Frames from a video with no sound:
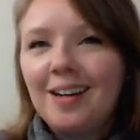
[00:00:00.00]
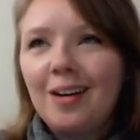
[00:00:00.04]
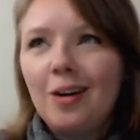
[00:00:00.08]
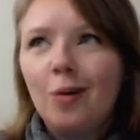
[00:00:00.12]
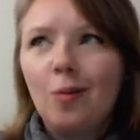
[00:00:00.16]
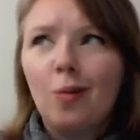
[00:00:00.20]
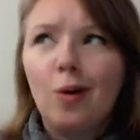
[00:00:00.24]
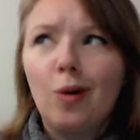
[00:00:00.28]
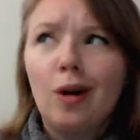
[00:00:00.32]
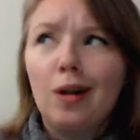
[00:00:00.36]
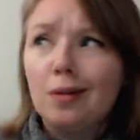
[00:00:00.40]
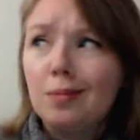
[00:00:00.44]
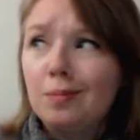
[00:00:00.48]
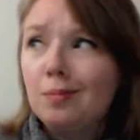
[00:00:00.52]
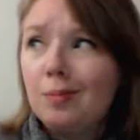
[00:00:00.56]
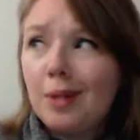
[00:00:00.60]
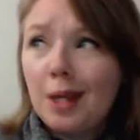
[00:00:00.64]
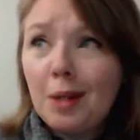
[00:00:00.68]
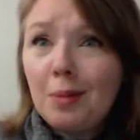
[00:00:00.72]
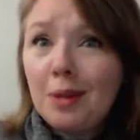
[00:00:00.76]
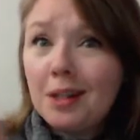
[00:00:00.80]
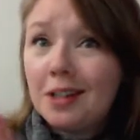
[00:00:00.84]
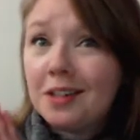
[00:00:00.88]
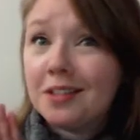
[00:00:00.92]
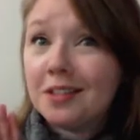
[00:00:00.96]
Well,
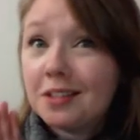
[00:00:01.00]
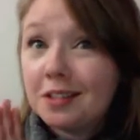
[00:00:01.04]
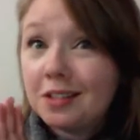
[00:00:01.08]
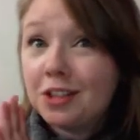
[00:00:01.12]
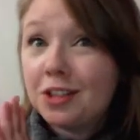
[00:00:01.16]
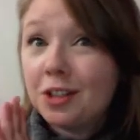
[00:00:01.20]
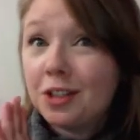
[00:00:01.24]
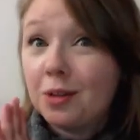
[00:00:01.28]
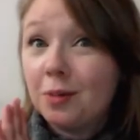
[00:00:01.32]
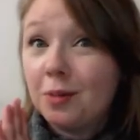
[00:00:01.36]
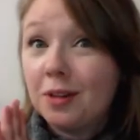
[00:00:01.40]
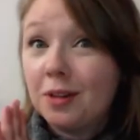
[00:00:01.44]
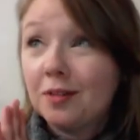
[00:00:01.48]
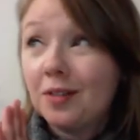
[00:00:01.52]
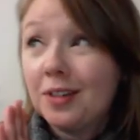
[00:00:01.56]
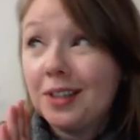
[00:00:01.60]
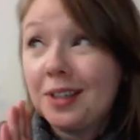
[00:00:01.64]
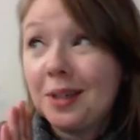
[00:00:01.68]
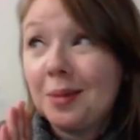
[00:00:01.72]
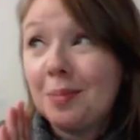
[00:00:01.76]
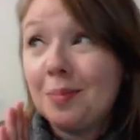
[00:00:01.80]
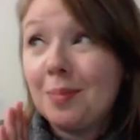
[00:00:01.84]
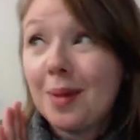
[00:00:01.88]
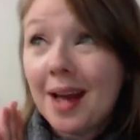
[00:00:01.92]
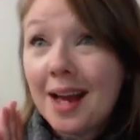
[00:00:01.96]
maybe she was really
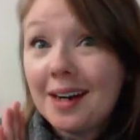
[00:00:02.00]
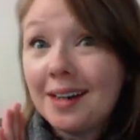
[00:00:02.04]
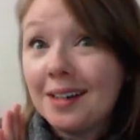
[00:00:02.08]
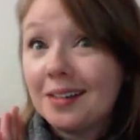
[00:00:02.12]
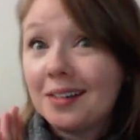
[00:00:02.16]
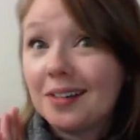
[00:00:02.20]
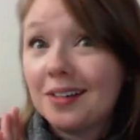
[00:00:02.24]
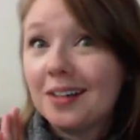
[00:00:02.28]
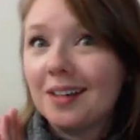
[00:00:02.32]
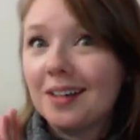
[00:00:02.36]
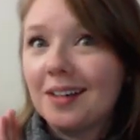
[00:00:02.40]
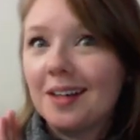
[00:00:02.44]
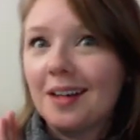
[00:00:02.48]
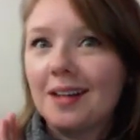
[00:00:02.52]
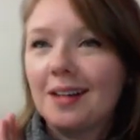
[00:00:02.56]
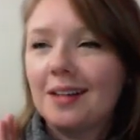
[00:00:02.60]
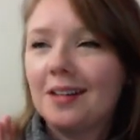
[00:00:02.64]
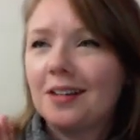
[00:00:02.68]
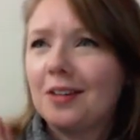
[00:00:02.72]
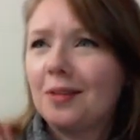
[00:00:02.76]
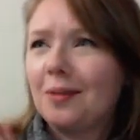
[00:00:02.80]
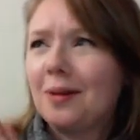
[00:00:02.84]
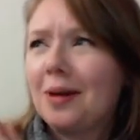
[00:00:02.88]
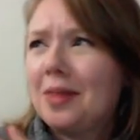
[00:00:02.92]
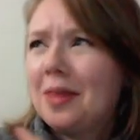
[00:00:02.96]
bad at singing and
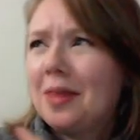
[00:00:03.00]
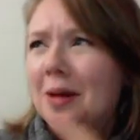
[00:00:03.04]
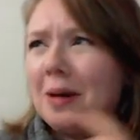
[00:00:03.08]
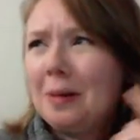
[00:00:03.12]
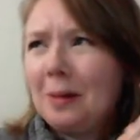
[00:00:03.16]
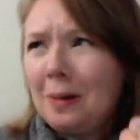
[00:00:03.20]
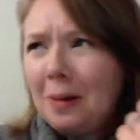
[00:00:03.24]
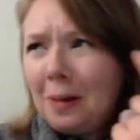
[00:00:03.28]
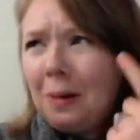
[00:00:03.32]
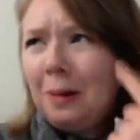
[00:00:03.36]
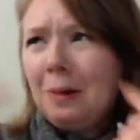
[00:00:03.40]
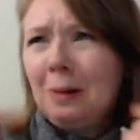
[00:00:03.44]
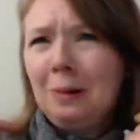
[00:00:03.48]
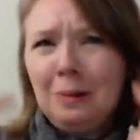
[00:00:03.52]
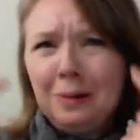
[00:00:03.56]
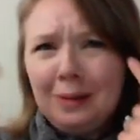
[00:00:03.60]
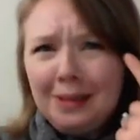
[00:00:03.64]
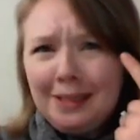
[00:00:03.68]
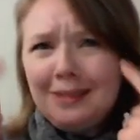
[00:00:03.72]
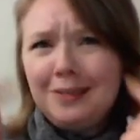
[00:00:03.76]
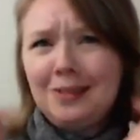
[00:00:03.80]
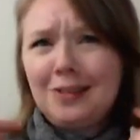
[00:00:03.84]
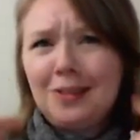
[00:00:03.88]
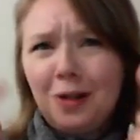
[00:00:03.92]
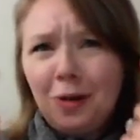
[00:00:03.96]
so I thought, oh,
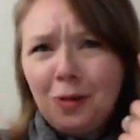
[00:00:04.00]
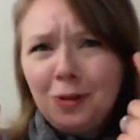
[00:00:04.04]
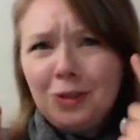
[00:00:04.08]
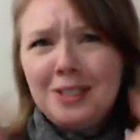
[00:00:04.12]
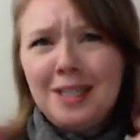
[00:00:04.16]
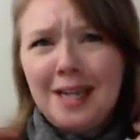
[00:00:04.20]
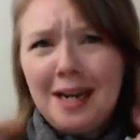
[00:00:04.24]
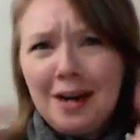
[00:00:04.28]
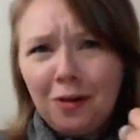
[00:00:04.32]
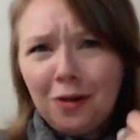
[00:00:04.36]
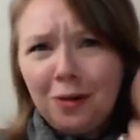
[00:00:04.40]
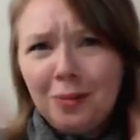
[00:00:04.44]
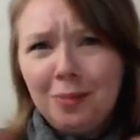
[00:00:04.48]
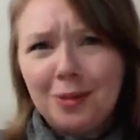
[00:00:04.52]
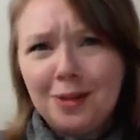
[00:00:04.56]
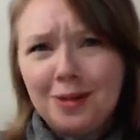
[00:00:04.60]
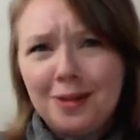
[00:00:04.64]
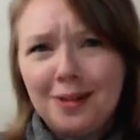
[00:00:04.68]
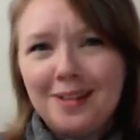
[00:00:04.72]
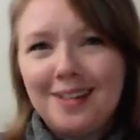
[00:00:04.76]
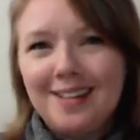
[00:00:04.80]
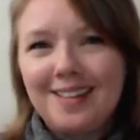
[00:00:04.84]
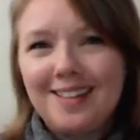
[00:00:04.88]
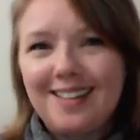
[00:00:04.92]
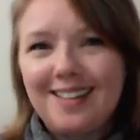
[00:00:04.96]
it's so terrible.